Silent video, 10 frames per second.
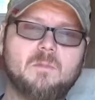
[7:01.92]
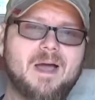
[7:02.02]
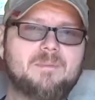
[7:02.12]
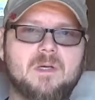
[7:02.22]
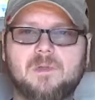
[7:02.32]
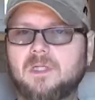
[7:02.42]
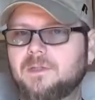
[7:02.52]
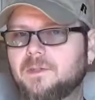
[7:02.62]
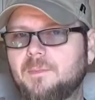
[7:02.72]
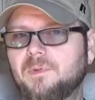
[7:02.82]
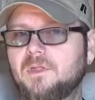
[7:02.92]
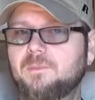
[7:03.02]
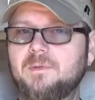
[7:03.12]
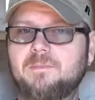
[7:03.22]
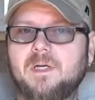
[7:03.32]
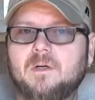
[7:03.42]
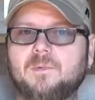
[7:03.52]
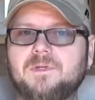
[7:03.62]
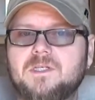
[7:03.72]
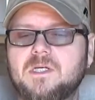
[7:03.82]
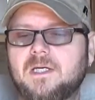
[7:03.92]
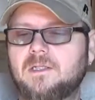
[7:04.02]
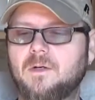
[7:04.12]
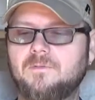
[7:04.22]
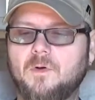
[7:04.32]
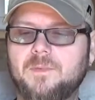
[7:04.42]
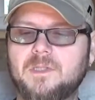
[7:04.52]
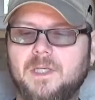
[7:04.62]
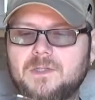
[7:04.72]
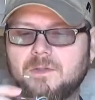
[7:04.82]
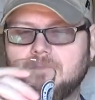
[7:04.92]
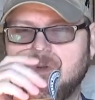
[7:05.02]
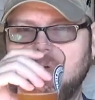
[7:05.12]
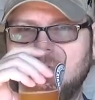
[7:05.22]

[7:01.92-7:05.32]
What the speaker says: you might be able to clear it up a little bit better with a secondary fermentation.